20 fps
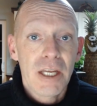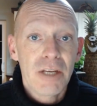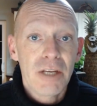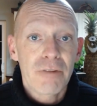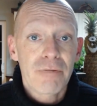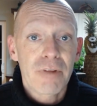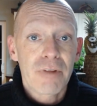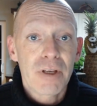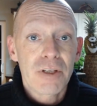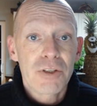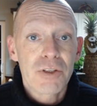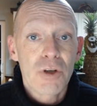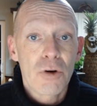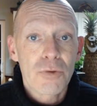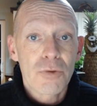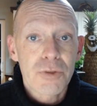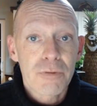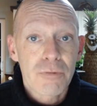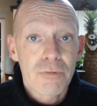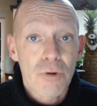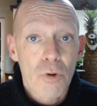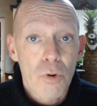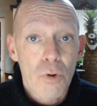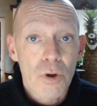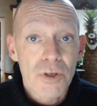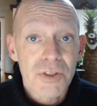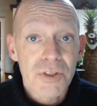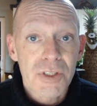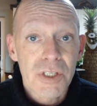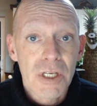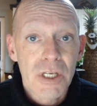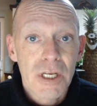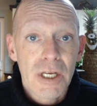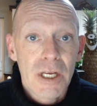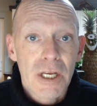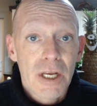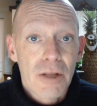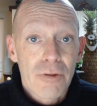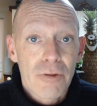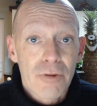And if they don't, of course,
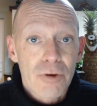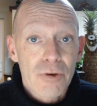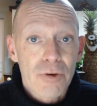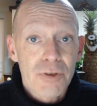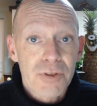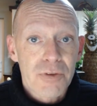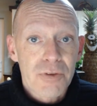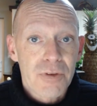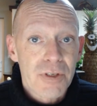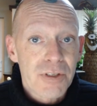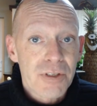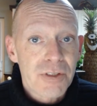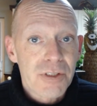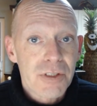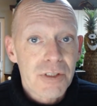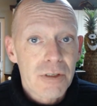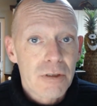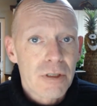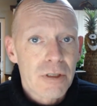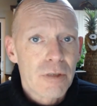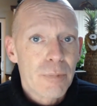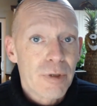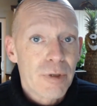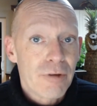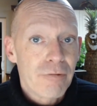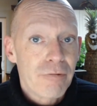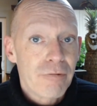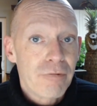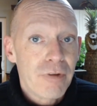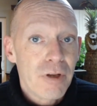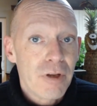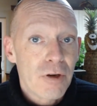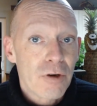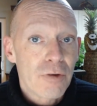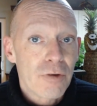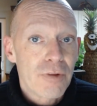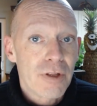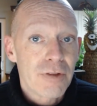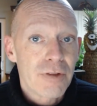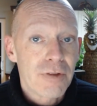there's this little bit of
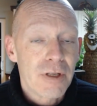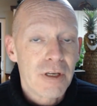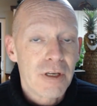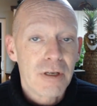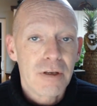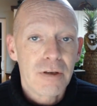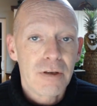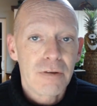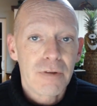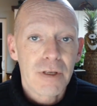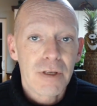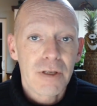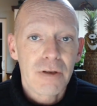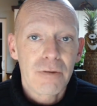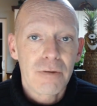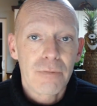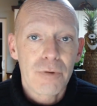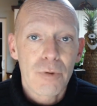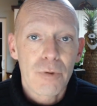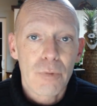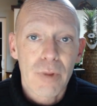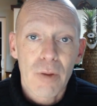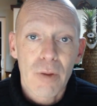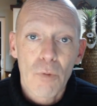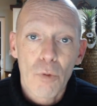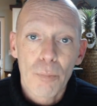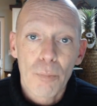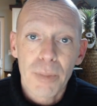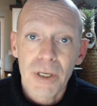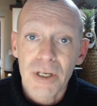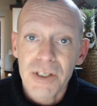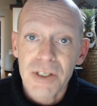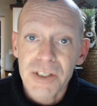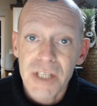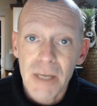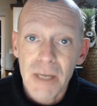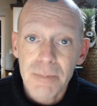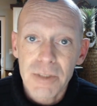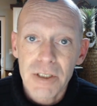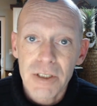fear that they they they won't be
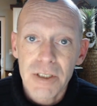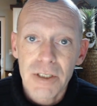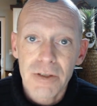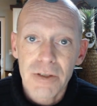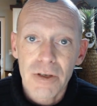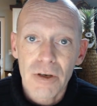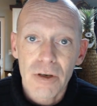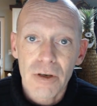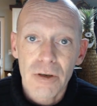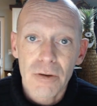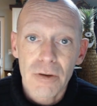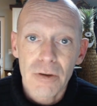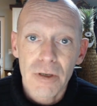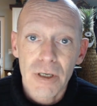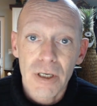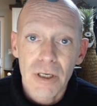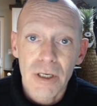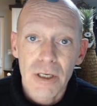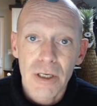accepted in their